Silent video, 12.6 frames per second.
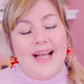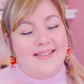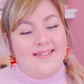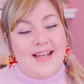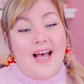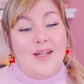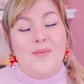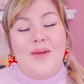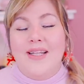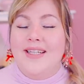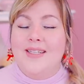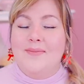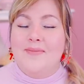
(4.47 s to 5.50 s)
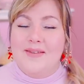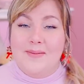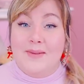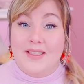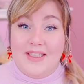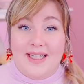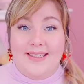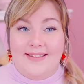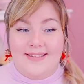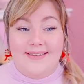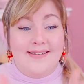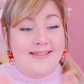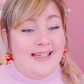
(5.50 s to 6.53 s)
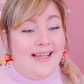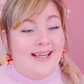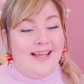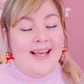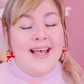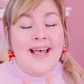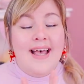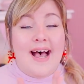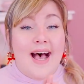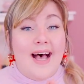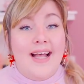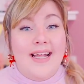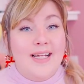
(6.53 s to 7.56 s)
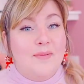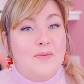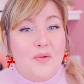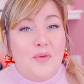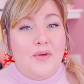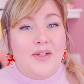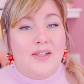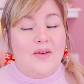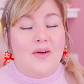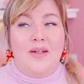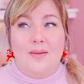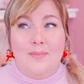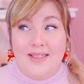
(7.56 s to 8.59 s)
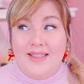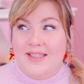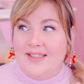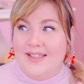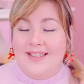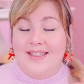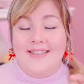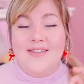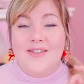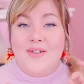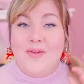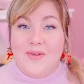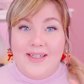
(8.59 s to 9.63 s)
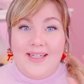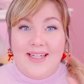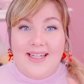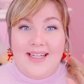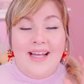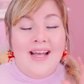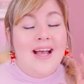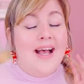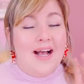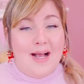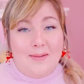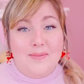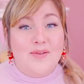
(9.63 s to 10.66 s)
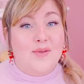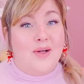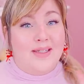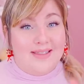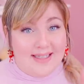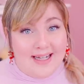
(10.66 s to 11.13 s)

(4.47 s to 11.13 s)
guys, and welcome to my channel. Today I am going on a mission to create abstract